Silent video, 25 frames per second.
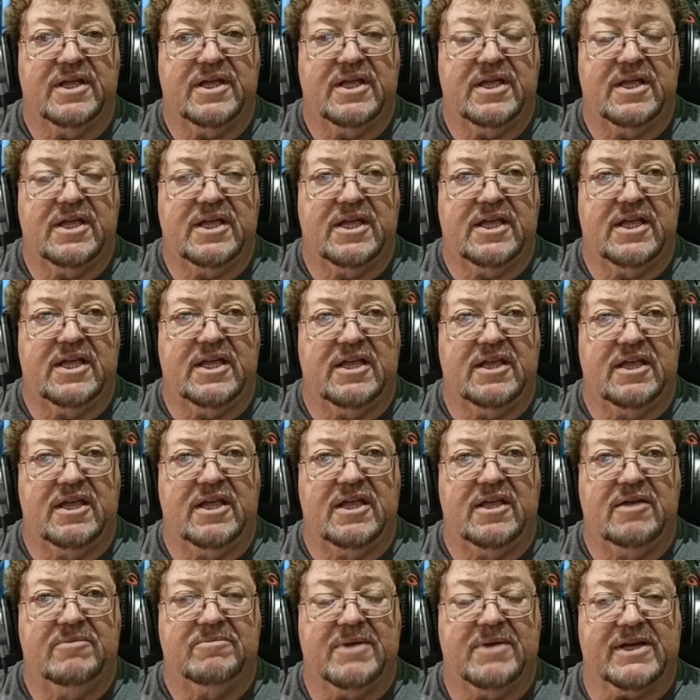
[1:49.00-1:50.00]

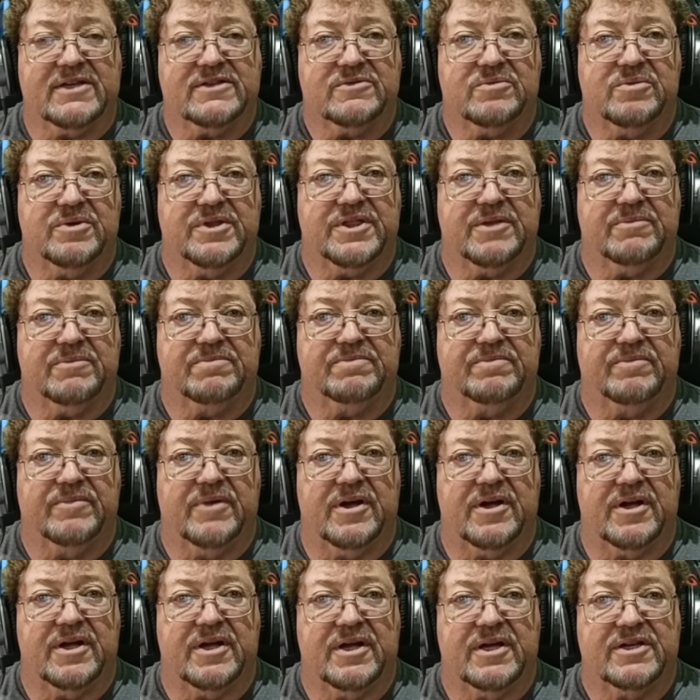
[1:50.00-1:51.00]
he messed with
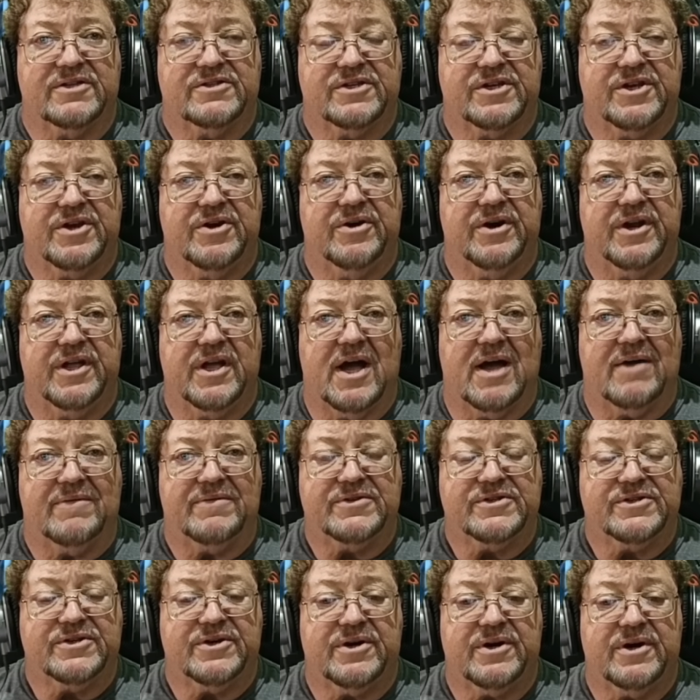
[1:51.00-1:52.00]
a security
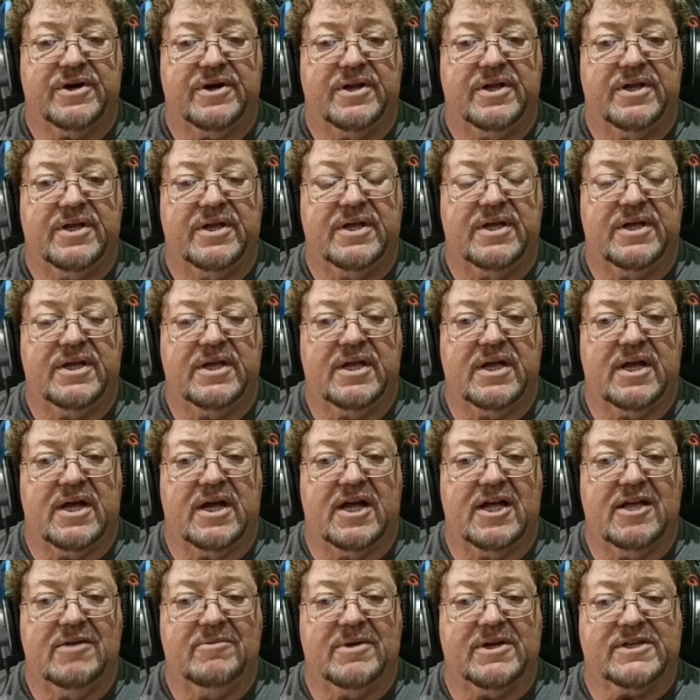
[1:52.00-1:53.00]
officer,
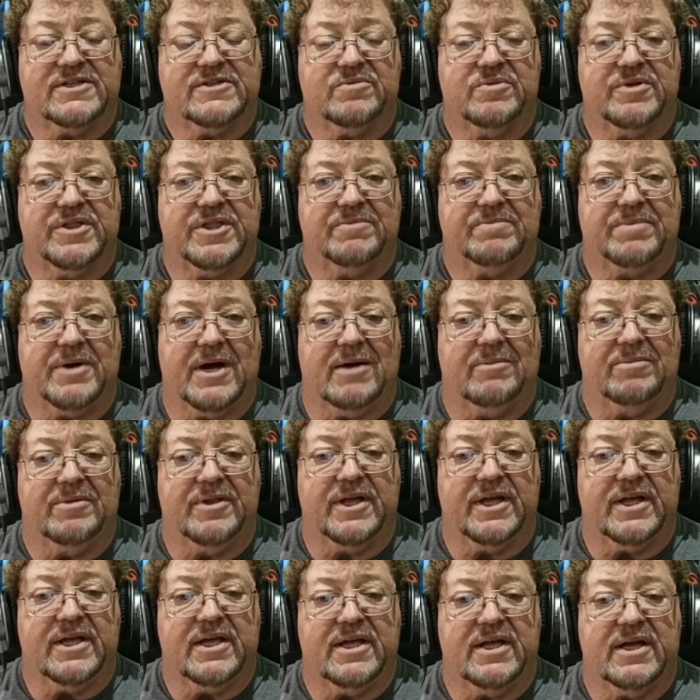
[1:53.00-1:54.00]
he messed with the
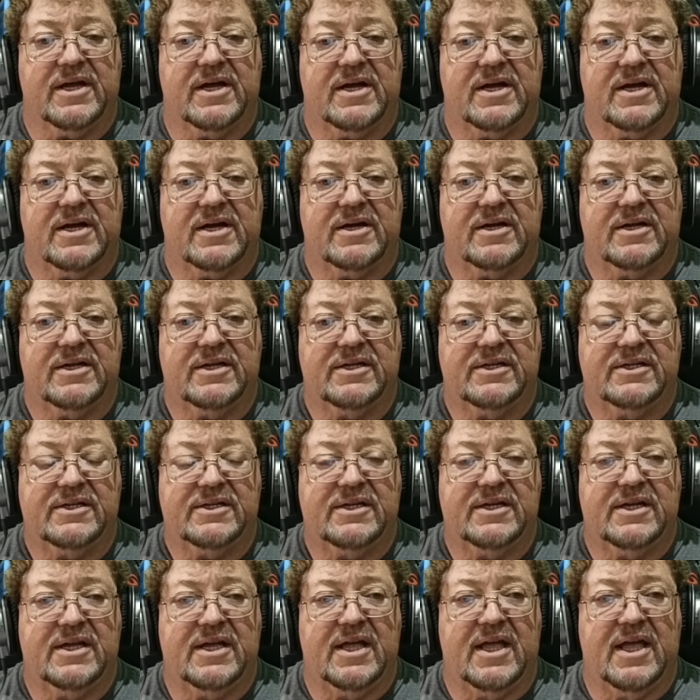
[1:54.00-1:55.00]
public,
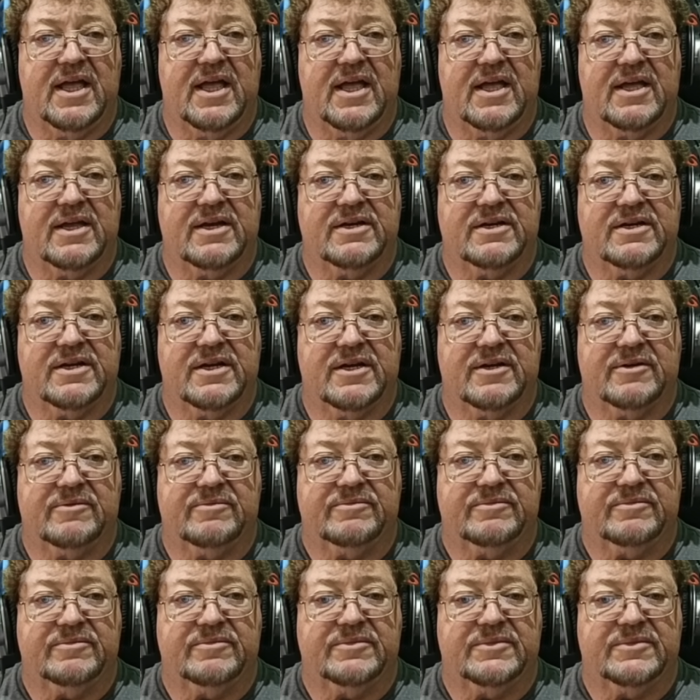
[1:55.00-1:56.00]
and
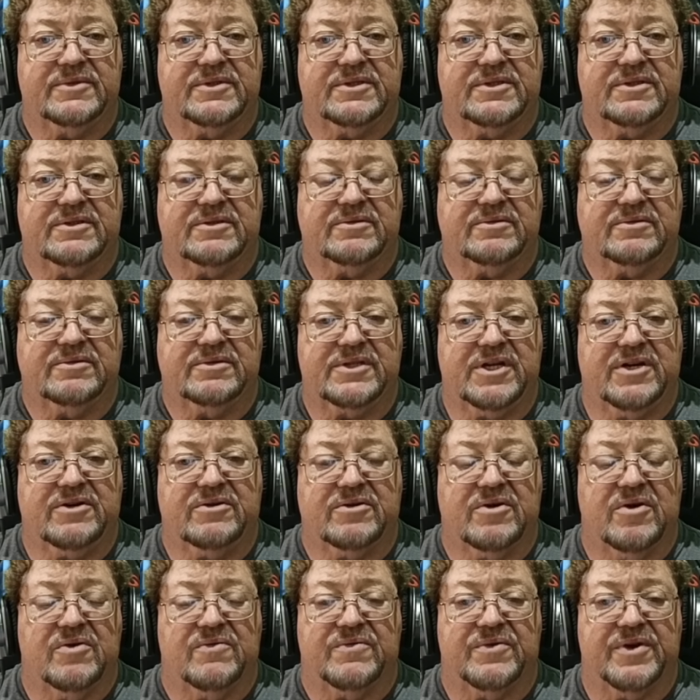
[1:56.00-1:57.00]
they don't
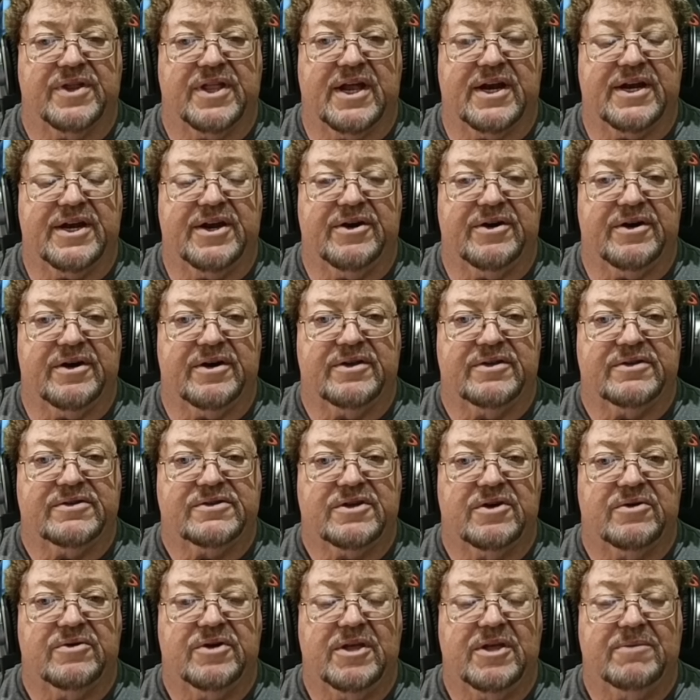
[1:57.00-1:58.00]
go for that here.
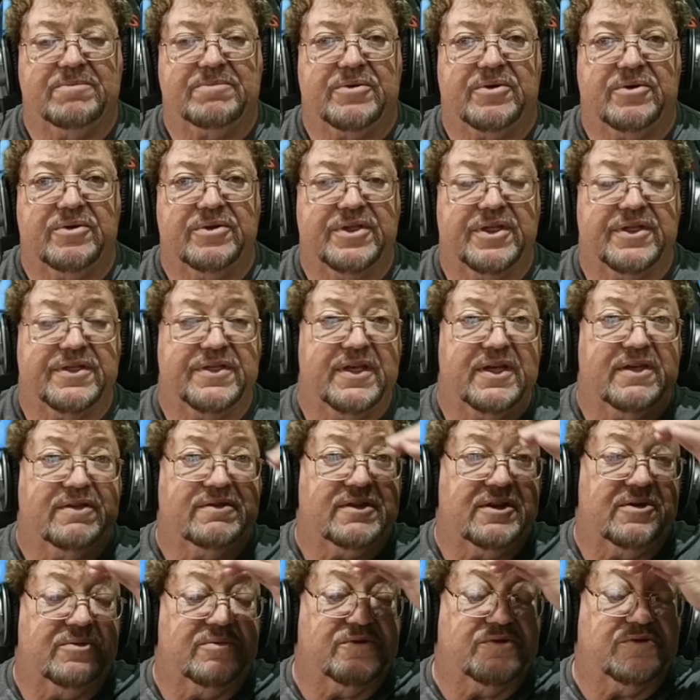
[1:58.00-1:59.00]
So he pulled the things
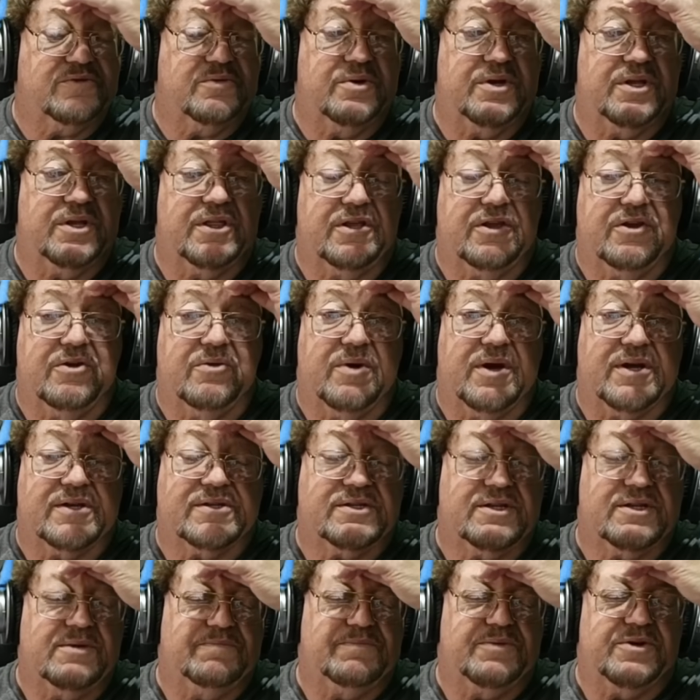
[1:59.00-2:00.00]
that he was doing in the
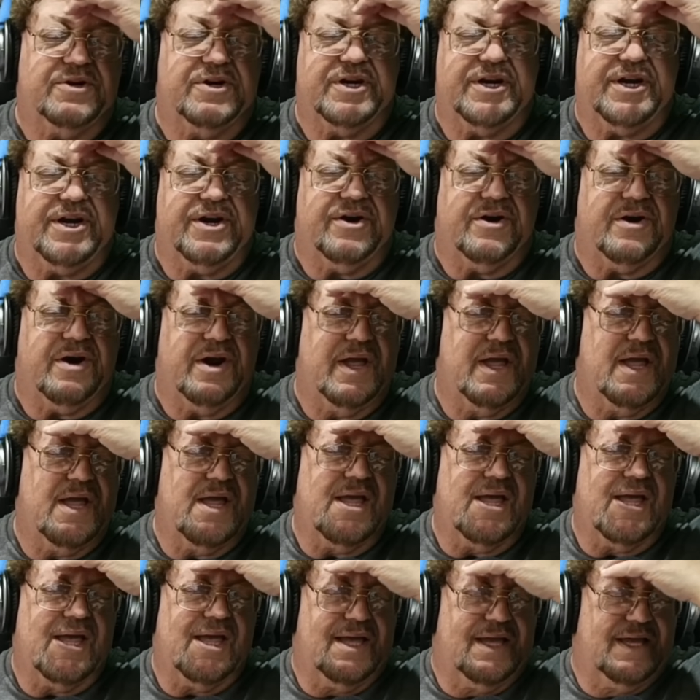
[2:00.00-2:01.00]
U.S. He put it here.
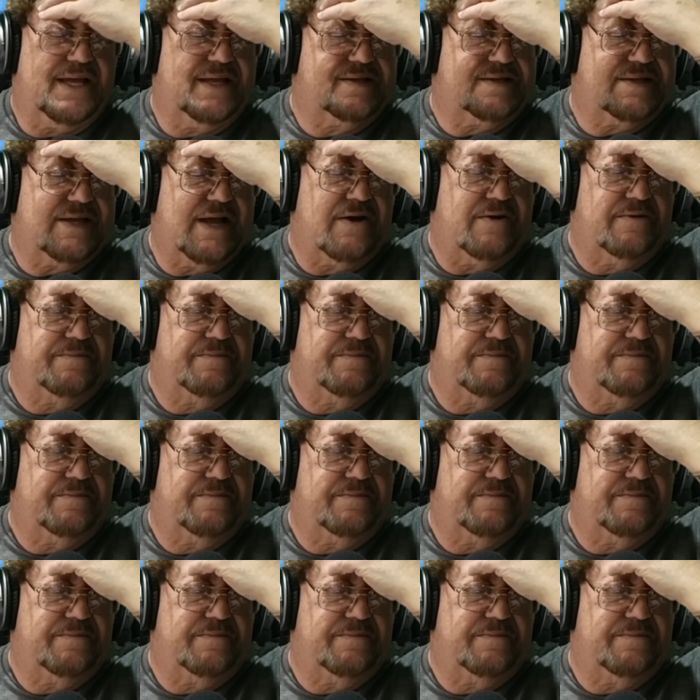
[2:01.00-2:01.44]
He's now in